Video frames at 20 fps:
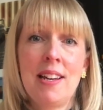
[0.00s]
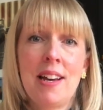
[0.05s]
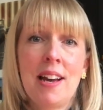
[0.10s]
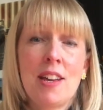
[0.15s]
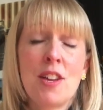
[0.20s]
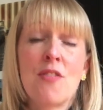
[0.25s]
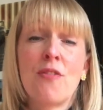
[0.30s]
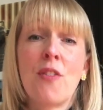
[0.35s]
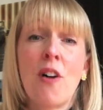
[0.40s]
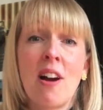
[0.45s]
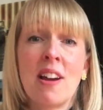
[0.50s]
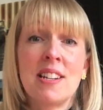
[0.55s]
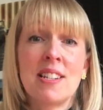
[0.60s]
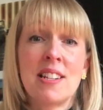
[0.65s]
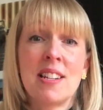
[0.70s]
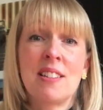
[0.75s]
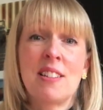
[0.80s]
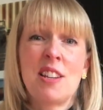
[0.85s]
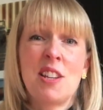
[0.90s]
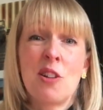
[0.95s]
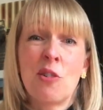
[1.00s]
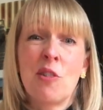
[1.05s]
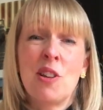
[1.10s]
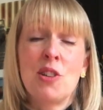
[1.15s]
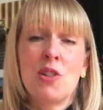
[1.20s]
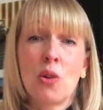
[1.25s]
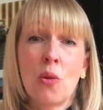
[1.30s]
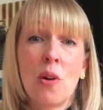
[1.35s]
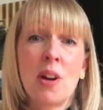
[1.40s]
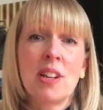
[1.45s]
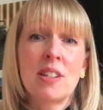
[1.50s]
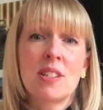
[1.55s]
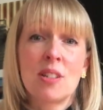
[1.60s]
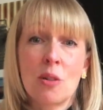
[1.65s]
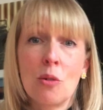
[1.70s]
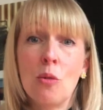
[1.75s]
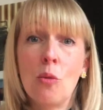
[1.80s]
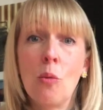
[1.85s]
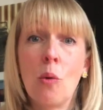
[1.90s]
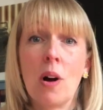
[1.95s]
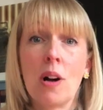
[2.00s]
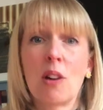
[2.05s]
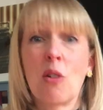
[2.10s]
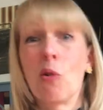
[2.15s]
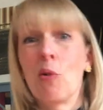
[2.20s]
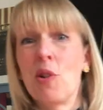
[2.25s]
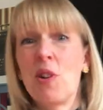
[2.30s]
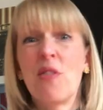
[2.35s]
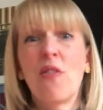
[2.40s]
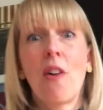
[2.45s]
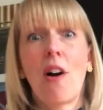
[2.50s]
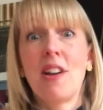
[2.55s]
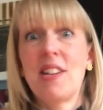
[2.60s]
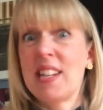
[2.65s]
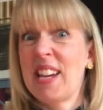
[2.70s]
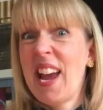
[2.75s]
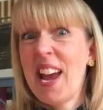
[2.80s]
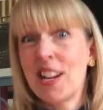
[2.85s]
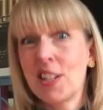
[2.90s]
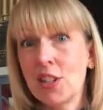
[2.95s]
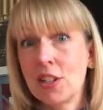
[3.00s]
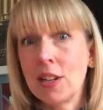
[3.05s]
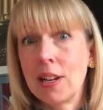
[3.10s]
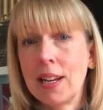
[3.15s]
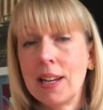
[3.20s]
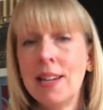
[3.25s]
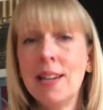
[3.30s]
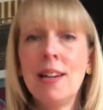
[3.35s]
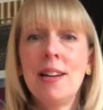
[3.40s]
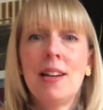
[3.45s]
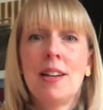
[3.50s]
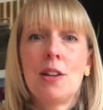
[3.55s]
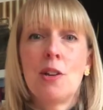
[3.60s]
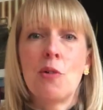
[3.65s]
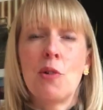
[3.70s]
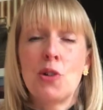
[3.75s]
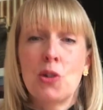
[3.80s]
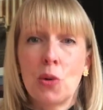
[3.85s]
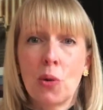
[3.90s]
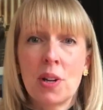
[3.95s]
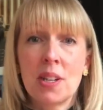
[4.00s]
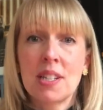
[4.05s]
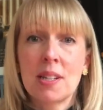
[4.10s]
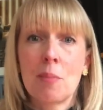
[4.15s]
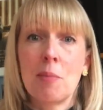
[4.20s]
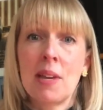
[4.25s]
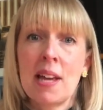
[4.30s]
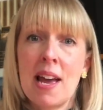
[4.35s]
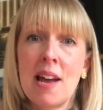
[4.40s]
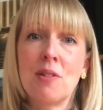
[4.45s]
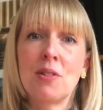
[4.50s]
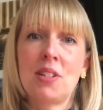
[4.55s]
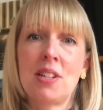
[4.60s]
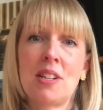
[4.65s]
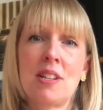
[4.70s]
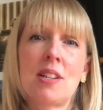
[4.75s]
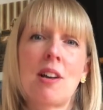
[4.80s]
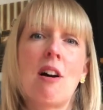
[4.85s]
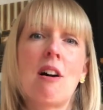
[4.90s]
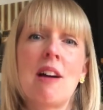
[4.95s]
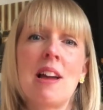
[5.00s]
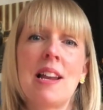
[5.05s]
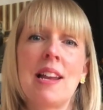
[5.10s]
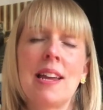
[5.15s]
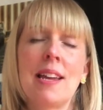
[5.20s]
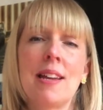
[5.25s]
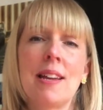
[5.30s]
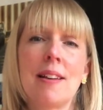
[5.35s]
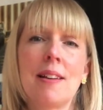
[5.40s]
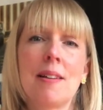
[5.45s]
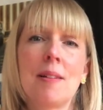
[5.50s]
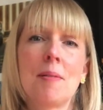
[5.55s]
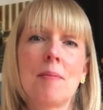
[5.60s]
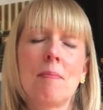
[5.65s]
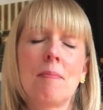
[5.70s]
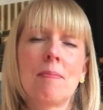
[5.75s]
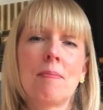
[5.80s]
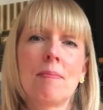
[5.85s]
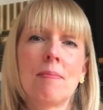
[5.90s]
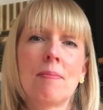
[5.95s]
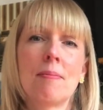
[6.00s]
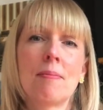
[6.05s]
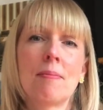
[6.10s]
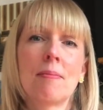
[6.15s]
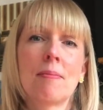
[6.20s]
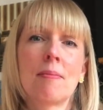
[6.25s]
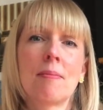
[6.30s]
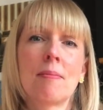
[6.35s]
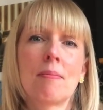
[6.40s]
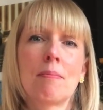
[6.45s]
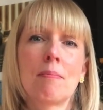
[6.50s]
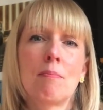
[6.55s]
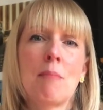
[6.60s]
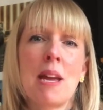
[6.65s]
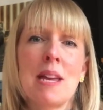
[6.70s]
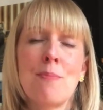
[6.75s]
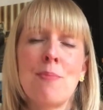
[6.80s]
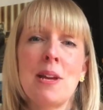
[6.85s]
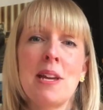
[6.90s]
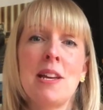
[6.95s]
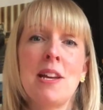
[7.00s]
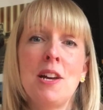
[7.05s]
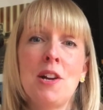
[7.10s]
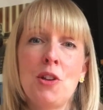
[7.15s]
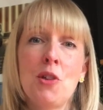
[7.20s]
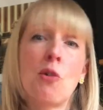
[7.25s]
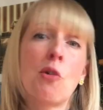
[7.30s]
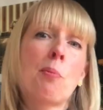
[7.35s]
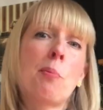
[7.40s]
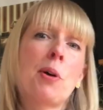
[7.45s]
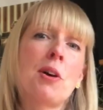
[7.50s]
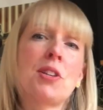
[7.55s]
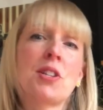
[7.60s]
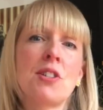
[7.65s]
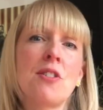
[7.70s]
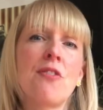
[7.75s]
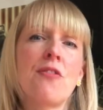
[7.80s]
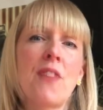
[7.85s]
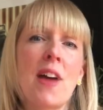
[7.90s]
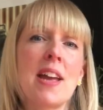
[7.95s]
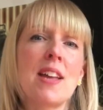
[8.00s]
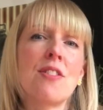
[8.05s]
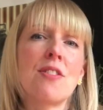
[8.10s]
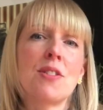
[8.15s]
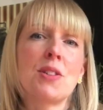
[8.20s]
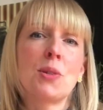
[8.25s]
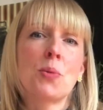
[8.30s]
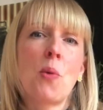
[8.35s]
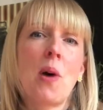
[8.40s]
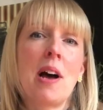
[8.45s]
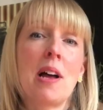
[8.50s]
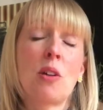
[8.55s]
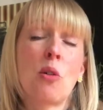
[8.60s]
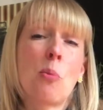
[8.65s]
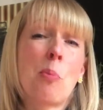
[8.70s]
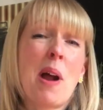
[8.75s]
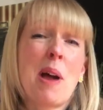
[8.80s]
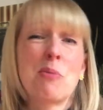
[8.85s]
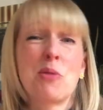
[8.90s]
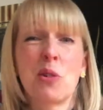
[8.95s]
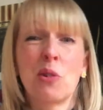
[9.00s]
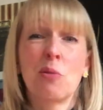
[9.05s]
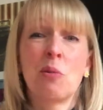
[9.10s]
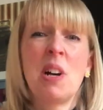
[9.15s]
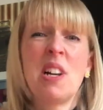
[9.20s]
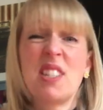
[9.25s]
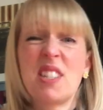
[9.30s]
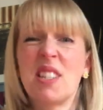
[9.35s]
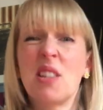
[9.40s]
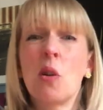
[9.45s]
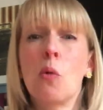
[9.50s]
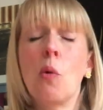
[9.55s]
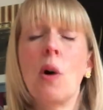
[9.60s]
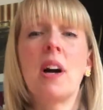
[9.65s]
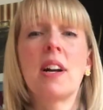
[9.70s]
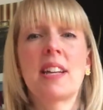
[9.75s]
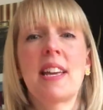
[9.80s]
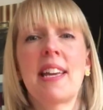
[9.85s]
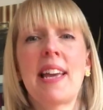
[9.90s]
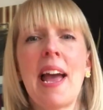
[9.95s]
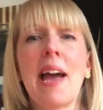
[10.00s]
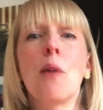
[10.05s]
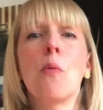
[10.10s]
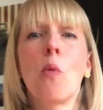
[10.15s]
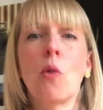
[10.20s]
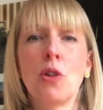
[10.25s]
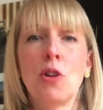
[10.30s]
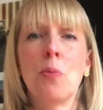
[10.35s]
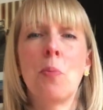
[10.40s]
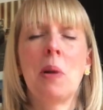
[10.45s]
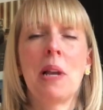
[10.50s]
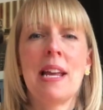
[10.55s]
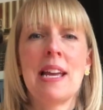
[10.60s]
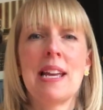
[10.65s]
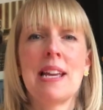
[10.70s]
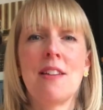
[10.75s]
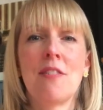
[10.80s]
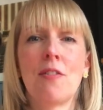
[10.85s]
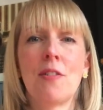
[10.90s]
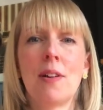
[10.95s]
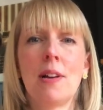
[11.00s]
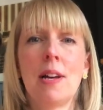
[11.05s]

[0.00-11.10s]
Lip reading: Are you finding that you're enjoying schoolwork, or are you finding actually you're enjoying something else entirely? Maybe you're a person of faith as well, or perhaps you're still working out what you believe.